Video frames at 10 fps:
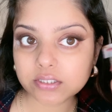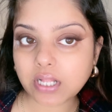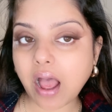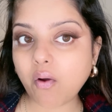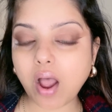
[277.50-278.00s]

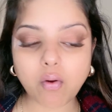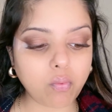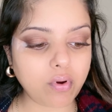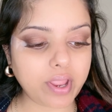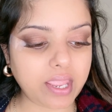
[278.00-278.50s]
Ow,
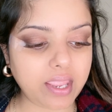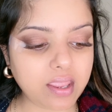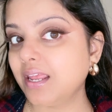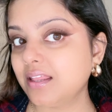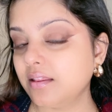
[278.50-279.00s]
okay,
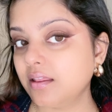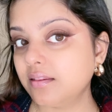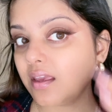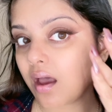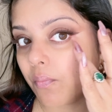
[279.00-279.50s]

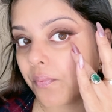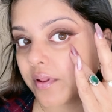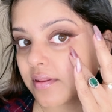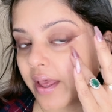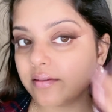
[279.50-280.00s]
see how
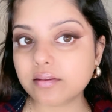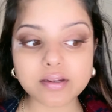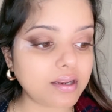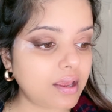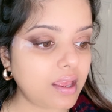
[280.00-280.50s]
precise is
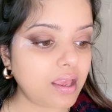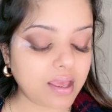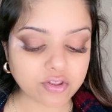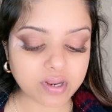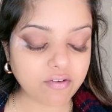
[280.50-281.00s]
it?
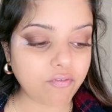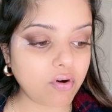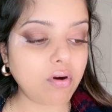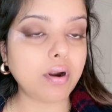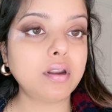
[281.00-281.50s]
Actually, I
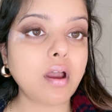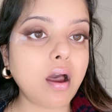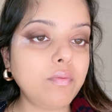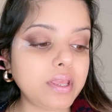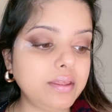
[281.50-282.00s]
forgot
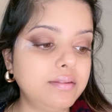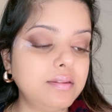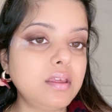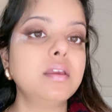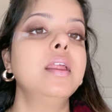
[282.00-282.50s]
how
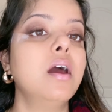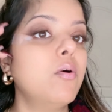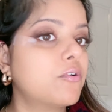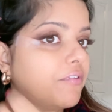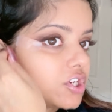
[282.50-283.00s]
easy and how
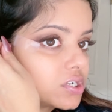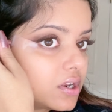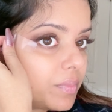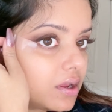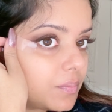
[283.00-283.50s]
professional
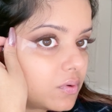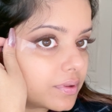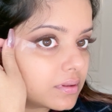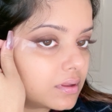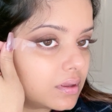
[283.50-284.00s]
your makeup
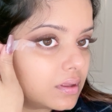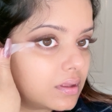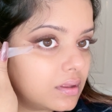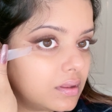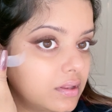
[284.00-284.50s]
looks,
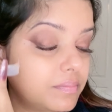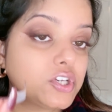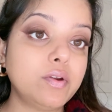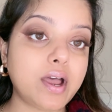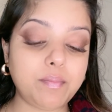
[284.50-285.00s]

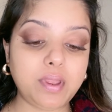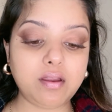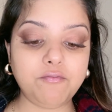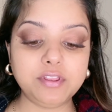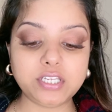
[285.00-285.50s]
especially your eye
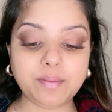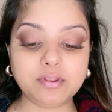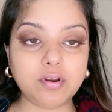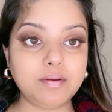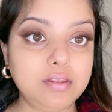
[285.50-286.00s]
makeup with the tapes
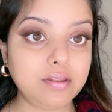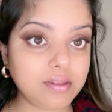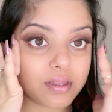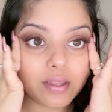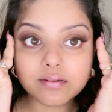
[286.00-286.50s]
on. This
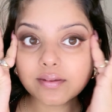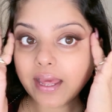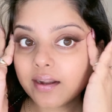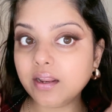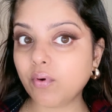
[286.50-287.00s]
is
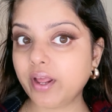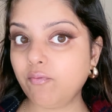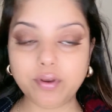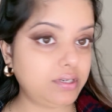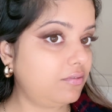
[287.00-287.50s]
exactly what I
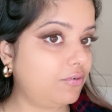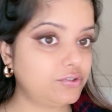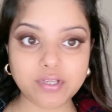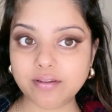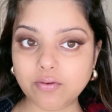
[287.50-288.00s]
wanted for
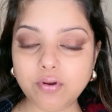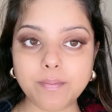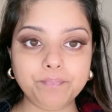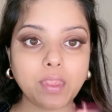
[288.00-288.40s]
today's look.